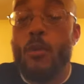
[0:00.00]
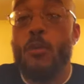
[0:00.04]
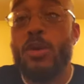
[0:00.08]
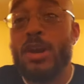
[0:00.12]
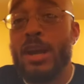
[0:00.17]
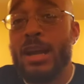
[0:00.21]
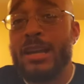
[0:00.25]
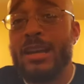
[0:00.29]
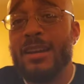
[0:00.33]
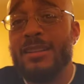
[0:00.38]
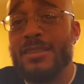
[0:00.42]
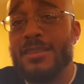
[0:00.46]

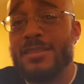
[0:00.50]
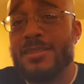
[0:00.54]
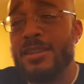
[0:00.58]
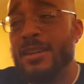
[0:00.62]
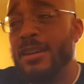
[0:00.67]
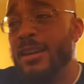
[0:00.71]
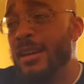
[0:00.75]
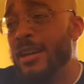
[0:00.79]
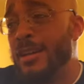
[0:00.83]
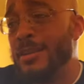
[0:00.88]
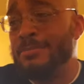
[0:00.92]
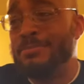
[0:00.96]
Would I get this
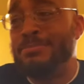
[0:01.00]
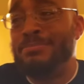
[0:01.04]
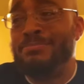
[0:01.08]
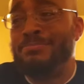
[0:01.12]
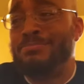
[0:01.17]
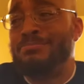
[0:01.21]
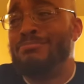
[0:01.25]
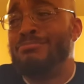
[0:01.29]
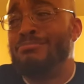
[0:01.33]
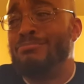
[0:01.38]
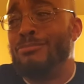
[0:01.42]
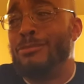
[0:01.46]
again?
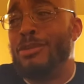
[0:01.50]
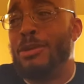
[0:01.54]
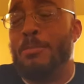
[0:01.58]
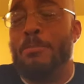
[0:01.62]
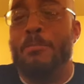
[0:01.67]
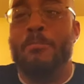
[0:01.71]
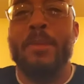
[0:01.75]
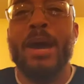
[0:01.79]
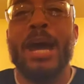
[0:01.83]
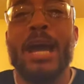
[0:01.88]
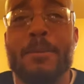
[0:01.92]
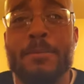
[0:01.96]

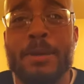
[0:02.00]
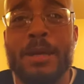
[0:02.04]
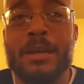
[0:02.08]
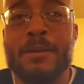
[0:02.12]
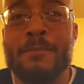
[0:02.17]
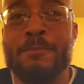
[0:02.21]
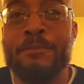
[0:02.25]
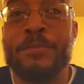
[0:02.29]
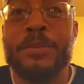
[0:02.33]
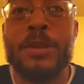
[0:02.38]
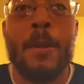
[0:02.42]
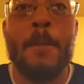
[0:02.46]

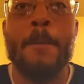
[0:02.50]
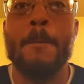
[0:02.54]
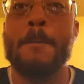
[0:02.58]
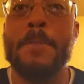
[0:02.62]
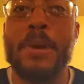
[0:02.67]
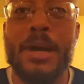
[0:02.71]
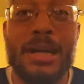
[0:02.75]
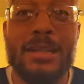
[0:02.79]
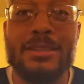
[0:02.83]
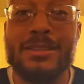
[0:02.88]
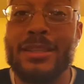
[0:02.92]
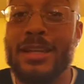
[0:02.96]
Maybe,
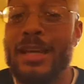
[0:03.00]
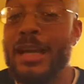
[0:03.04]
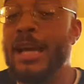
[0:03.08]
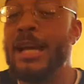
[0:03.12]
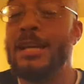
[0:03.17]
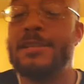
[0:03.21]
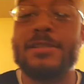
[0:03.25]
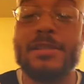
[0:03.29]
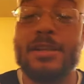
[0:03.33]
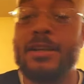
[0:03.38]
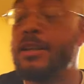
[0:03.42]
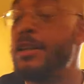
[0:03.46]
but
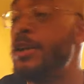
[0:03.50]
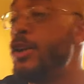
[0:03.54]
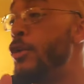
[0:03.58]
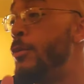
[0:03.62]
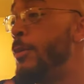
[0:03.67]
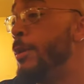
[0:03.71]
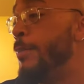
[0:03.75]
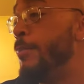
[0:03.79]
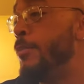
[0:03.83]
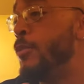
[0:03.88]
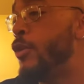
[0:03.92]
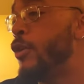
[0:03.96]
it's a
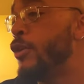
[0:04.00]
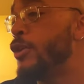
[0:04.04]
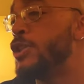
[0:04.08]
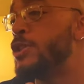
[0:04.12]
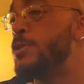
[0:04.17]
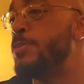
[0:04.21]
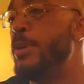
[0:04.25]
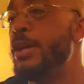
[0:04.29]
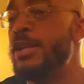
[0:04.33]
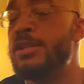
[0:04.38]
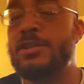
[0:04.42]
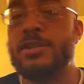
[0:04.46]
little bit more
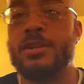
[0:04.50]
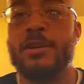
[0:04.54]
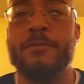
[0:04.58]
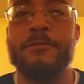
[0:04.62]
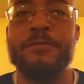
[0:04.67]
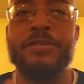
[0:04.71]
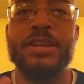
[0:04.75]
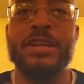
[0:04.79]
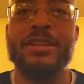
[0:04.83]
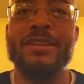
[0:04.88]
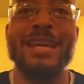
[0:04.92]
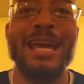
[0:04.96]

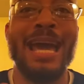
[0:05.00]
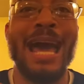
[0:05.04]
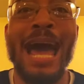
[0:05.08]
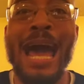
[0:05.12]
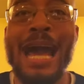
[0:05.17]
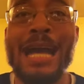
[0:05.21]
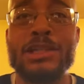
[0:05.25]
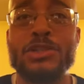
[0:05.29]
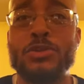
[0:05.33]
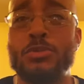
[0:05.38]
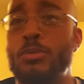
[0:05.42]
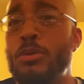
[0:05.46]
expensive than the
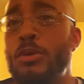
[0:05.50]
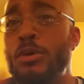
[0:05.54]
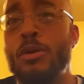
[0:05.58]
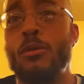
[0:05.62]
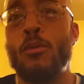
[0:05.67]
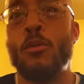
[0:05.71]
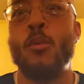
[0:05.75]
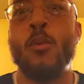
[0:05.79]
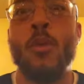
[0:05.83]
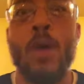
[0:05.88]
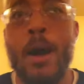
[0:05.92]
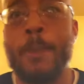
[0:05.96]

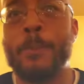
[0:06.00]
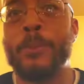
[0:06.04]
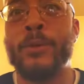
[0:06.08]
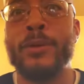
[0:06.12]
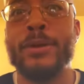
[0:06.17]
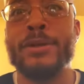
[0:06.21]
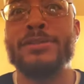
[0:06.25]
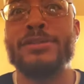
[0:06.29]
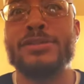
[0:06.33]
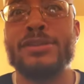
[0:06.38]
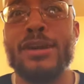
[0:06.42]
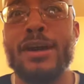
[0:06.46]
actual
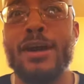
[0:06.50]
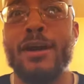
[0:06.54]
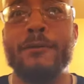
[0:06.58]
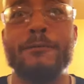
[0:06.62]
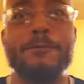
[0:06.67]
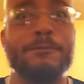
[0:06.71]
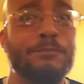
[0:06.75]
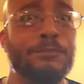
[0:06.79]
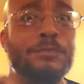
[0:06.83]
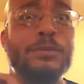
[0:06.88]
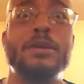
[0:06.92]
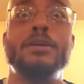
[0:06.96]
Whopper
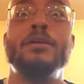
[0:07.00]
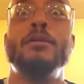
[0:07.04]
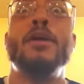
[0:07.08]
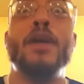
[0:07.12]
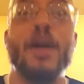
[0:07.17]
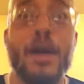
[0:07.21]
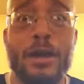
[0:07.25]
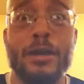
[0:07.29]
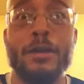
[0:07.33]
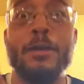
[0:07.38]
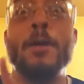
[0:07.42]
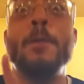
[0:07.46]
itself.
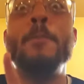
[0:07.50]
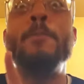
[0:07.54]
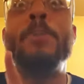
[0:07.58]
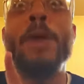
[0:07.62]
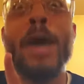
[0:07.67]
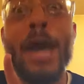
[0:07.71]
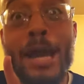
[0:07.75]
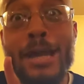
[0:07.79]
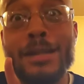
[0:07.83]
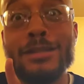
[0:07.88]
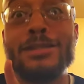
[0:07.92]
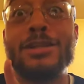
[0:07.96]
Huh, it
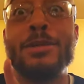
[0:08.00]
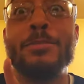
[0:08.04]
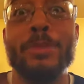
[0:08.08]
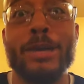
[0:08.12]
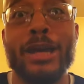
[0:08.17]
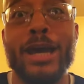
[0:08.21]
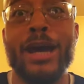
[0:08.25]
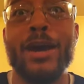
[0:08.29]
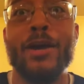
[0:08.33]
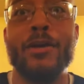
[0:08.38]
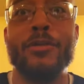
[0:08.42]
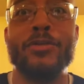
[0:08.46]
pays to
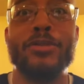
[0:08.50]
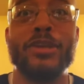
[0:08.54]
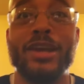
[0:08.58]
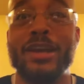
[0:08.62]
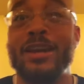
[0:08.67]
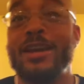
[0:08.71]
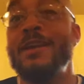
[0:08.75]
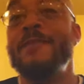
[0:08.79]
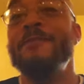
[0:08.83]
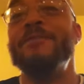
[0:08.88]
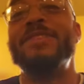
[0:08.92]
be healthy.